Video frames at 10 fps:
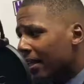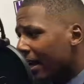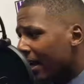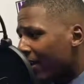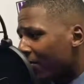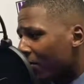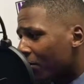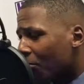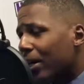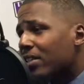I have a
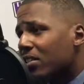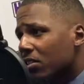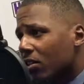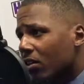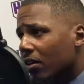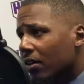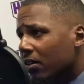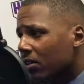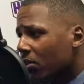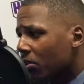racist heart,
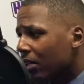you know,